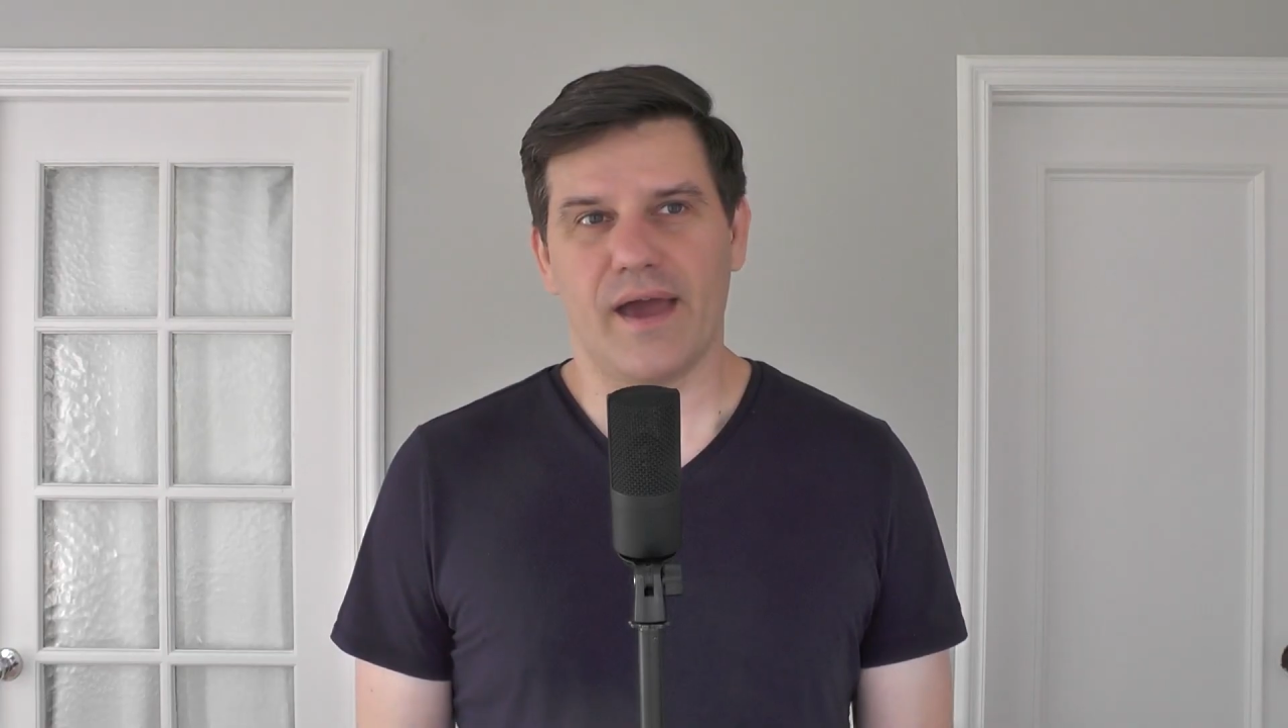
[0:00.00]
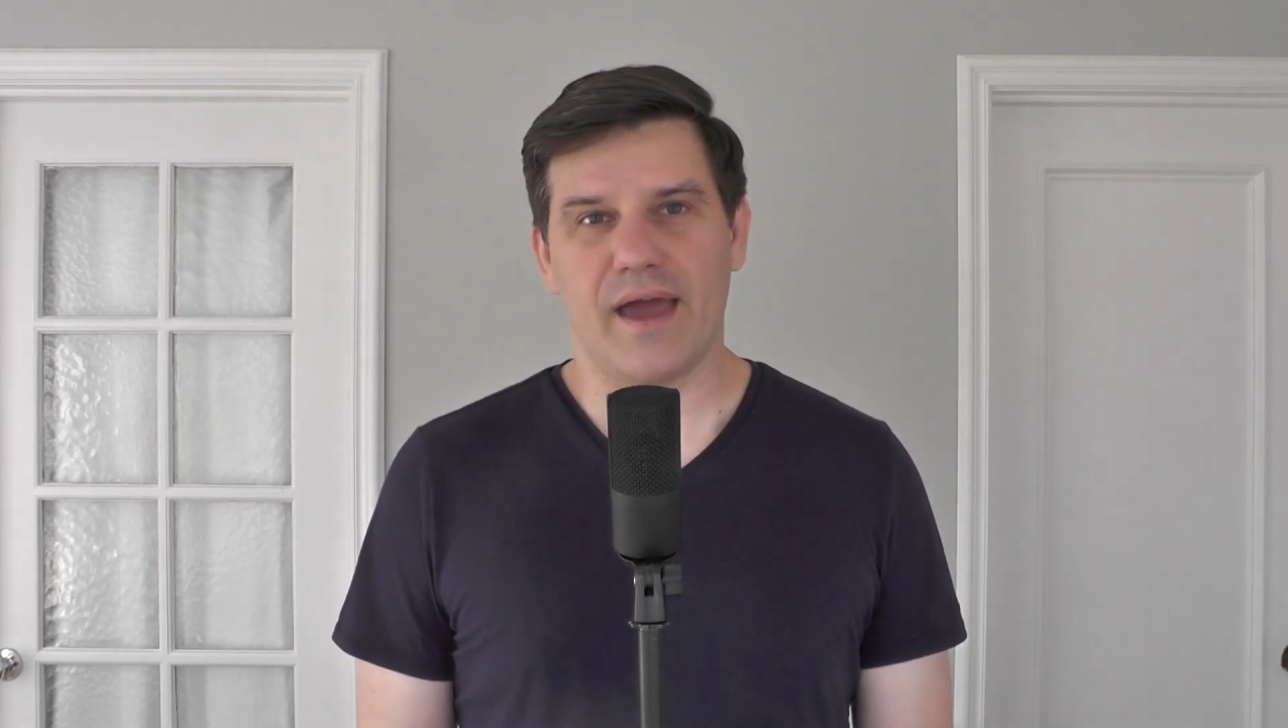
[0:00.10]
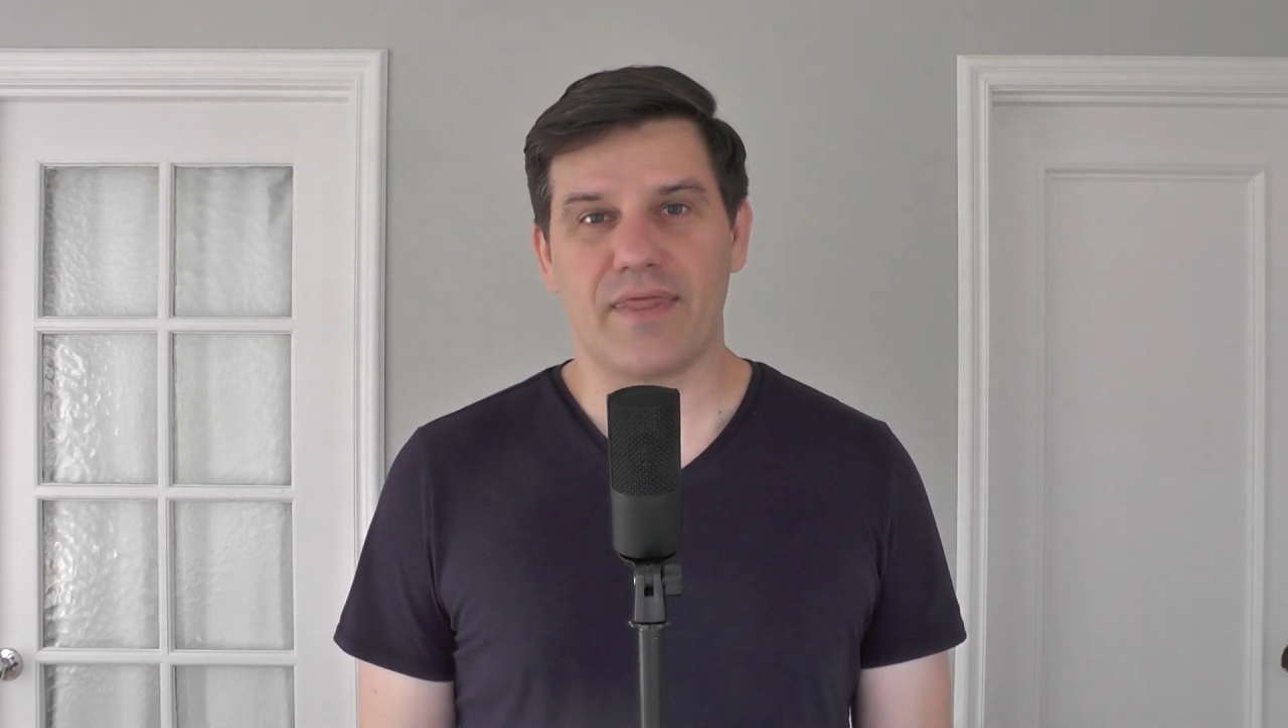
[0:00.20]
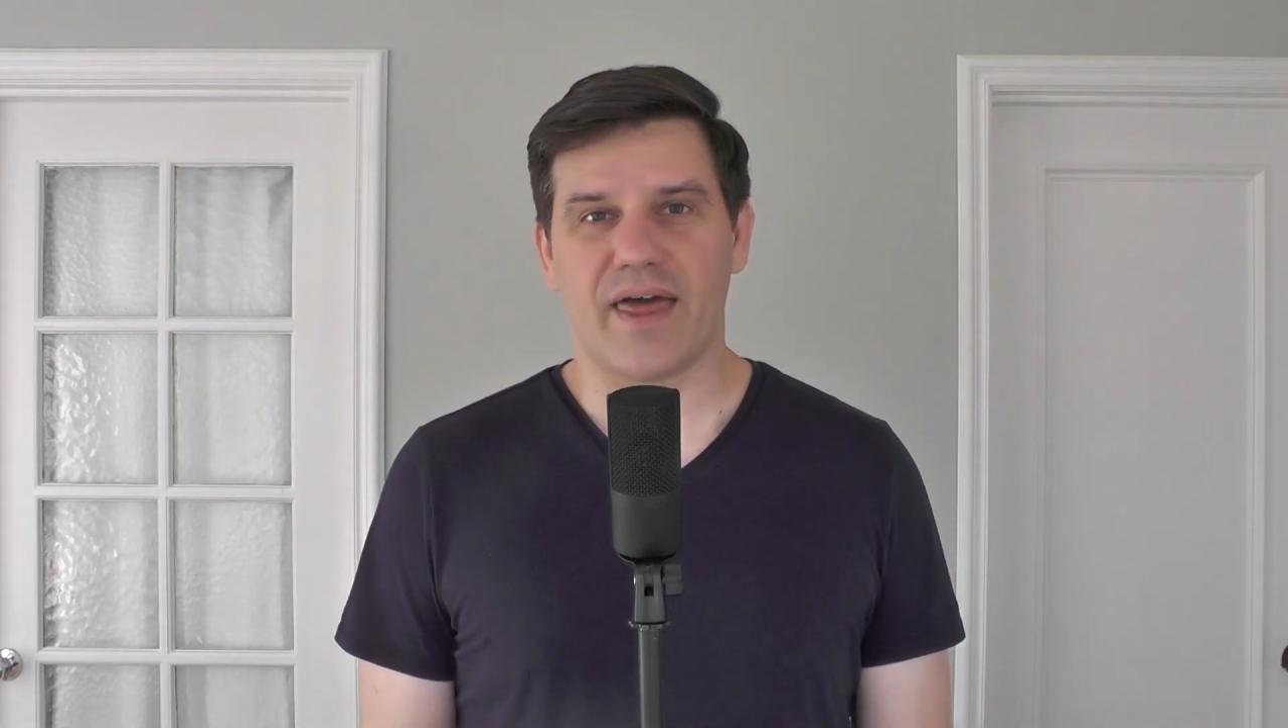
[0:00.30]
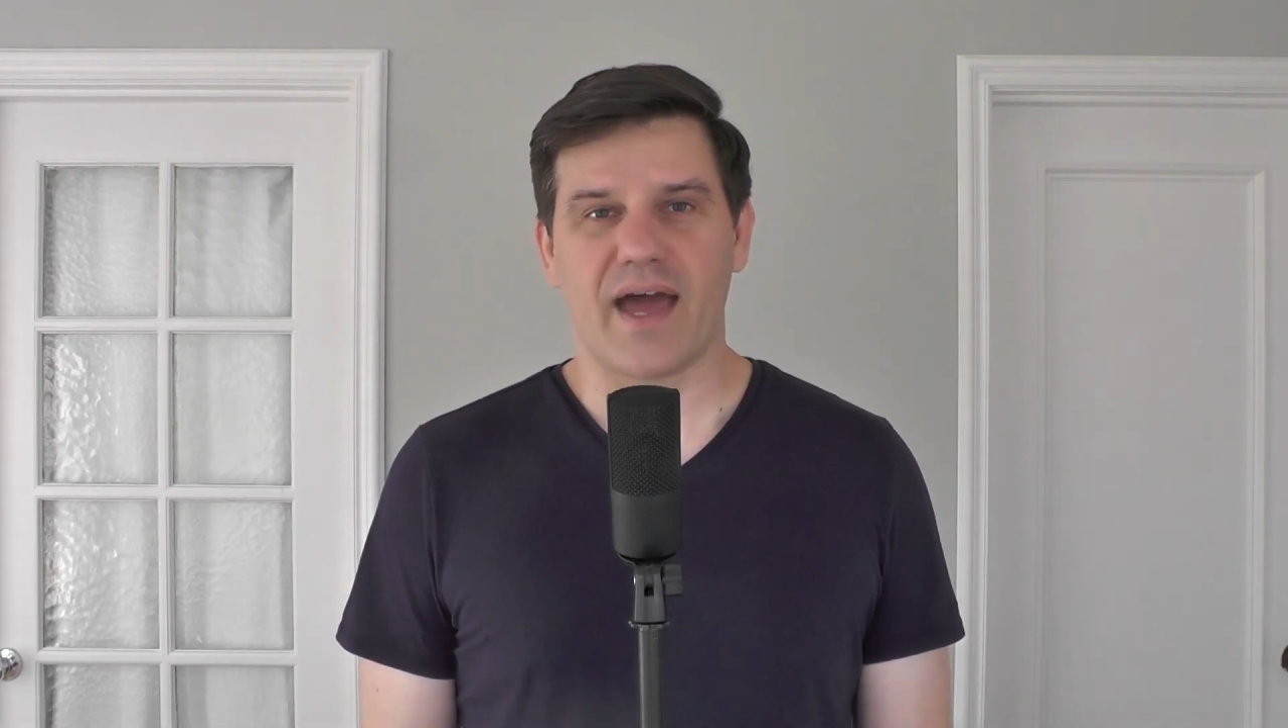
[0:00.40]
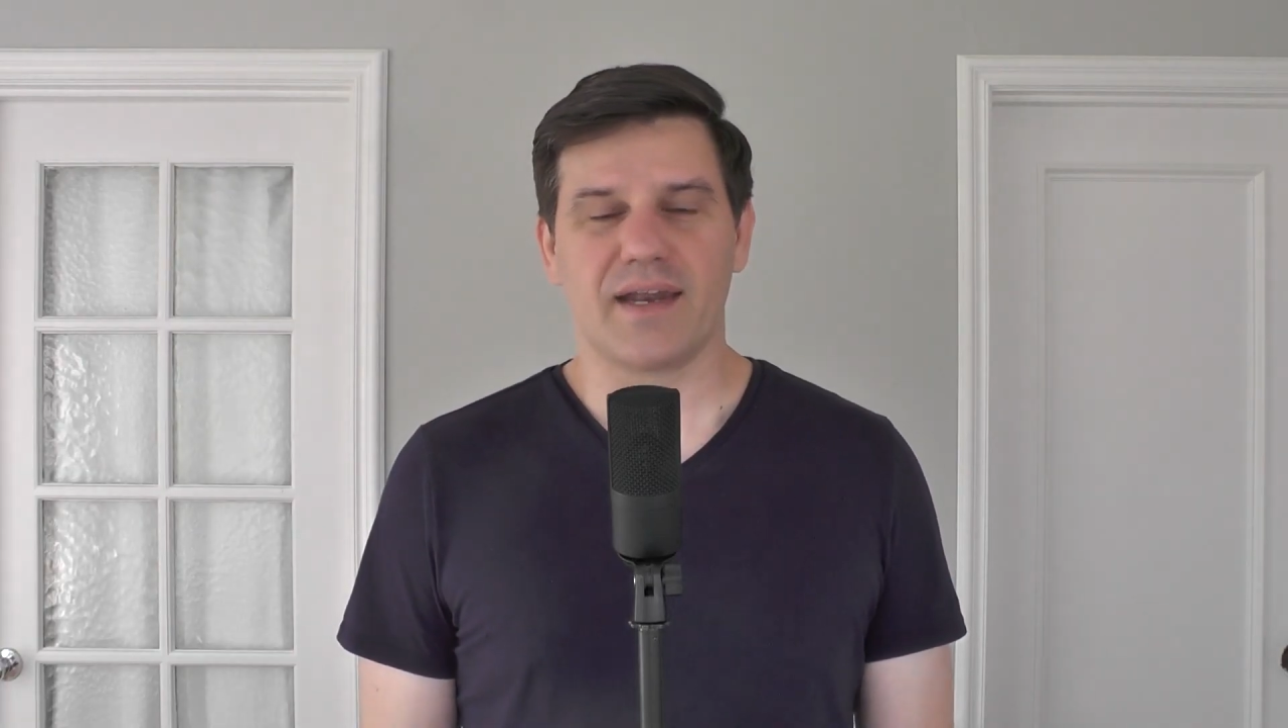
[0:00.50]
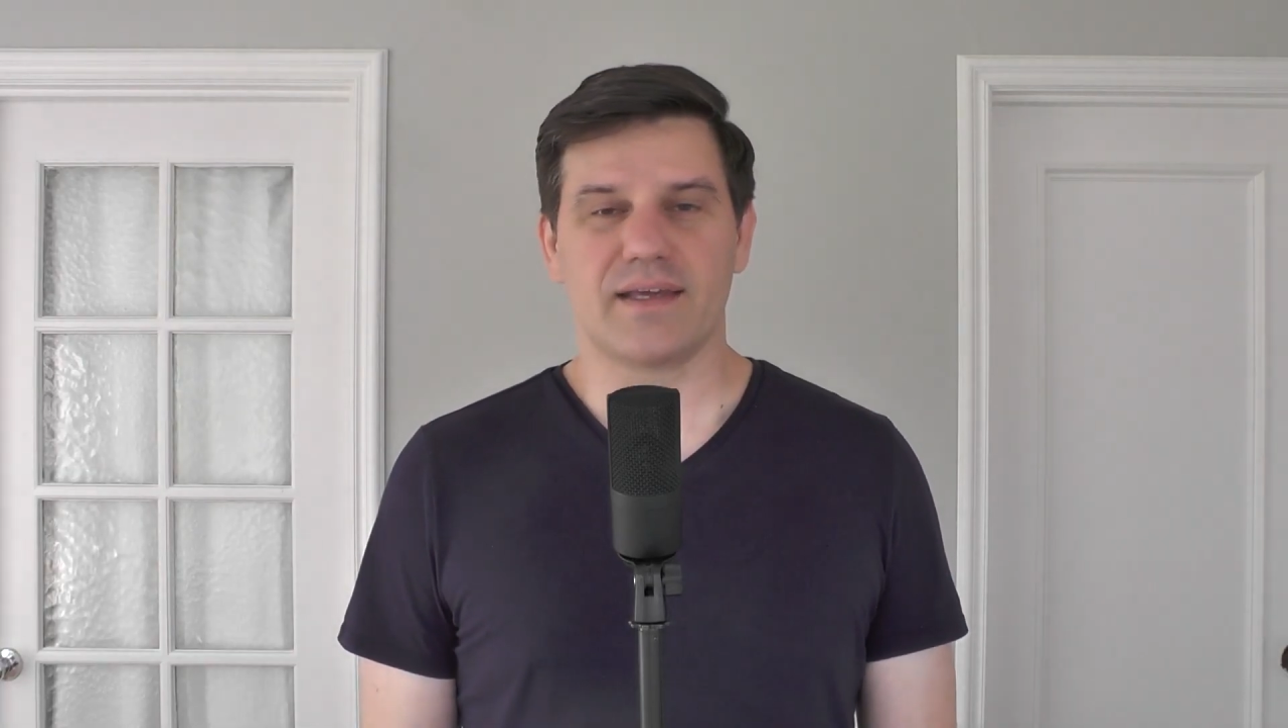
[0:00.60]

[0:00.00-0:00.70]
and that